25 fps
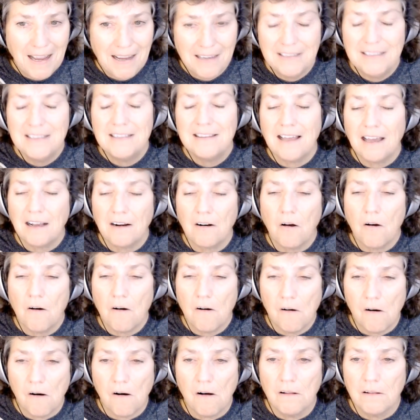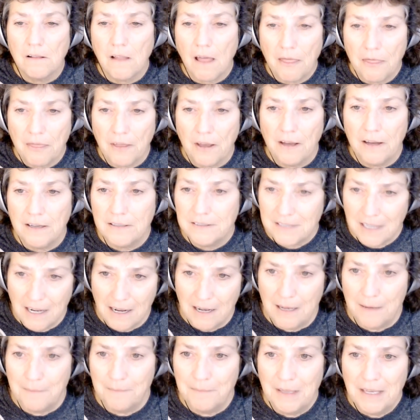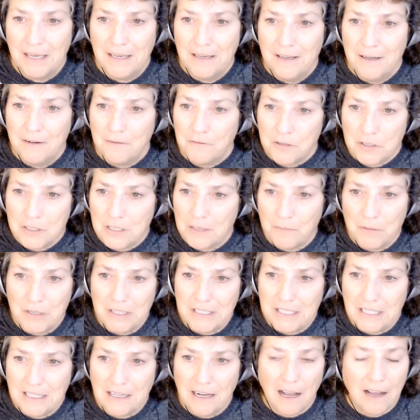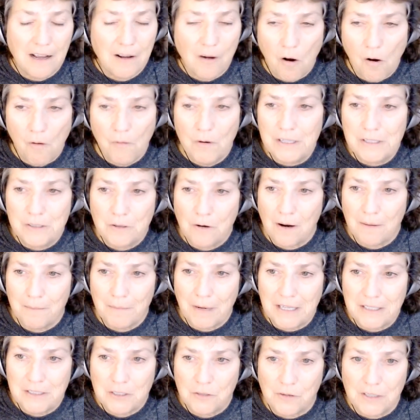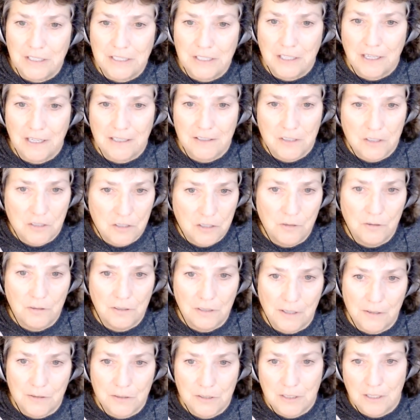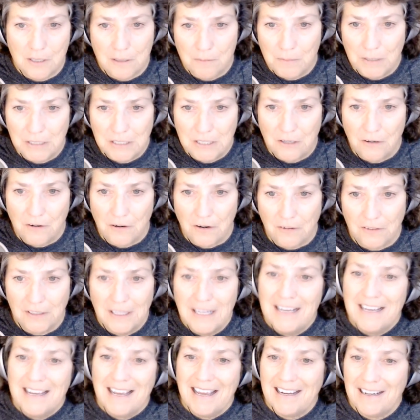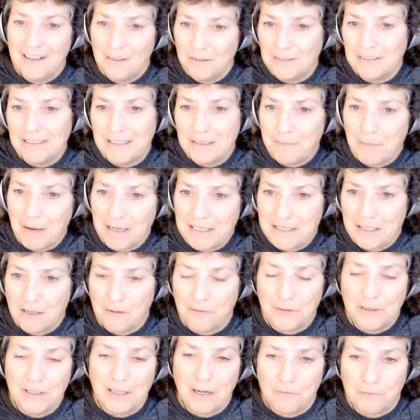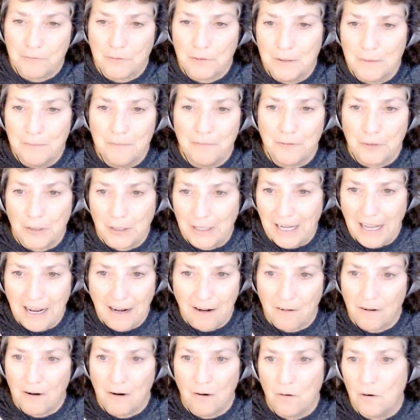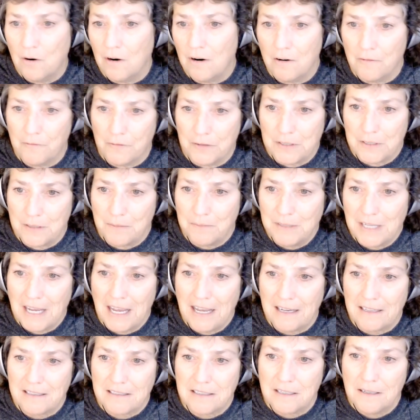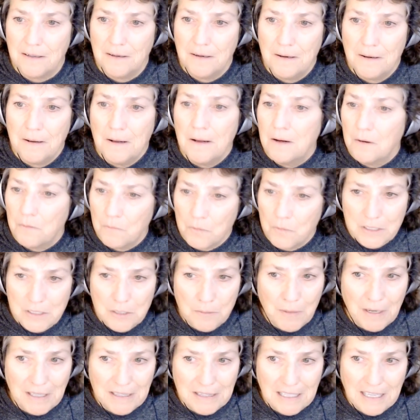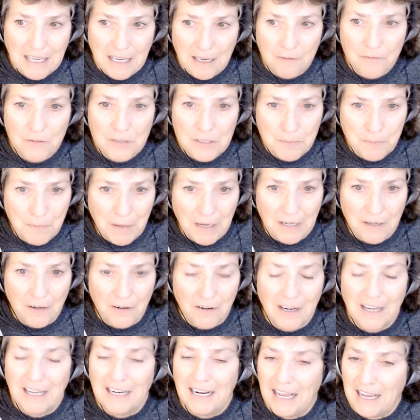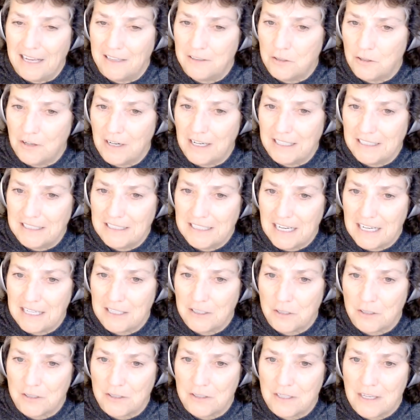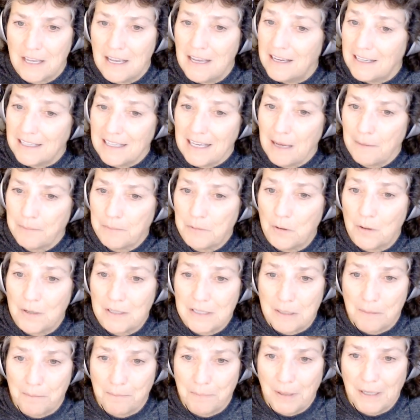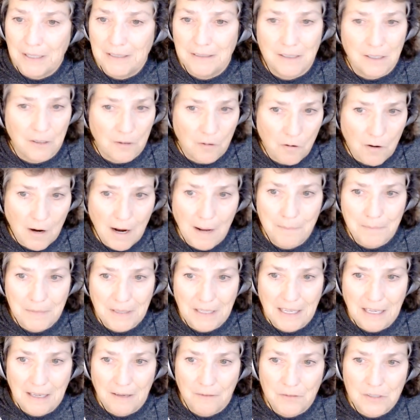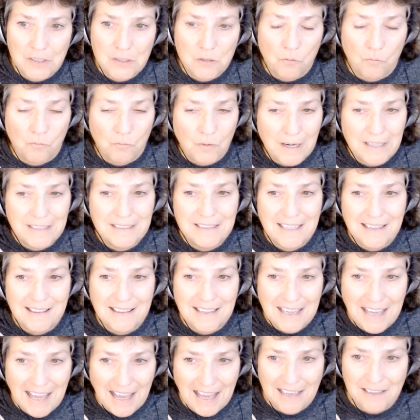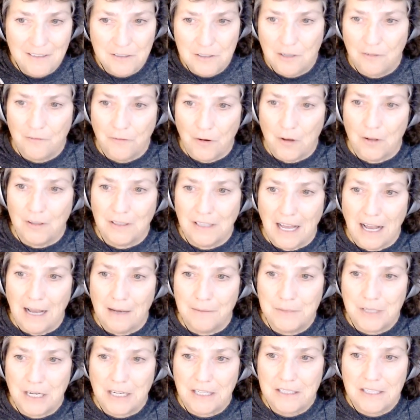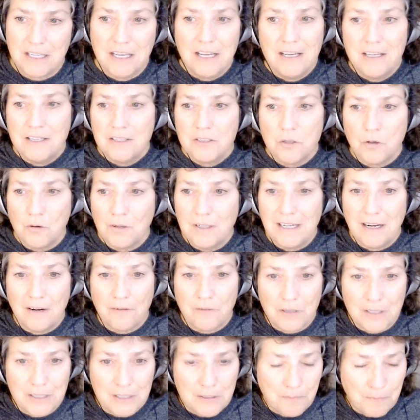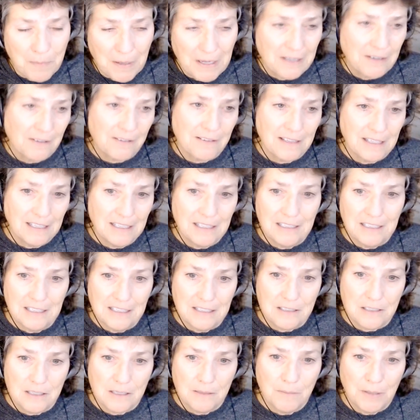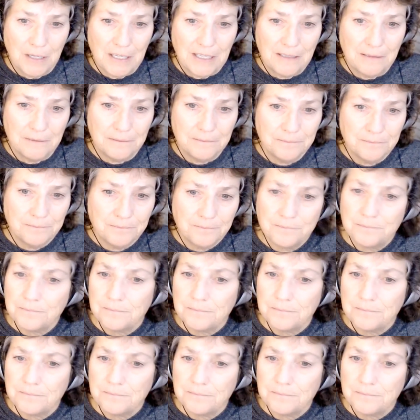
I need that all the time. For some reason, I always crop my screenshots too close to the material, and I don't leave myself enough room for an arrow or for some text. Once you make the canvas bigger and add your annotations, Capto has a button to crop the canvas right to the edge of all objects so it never is bigger than it needs to be.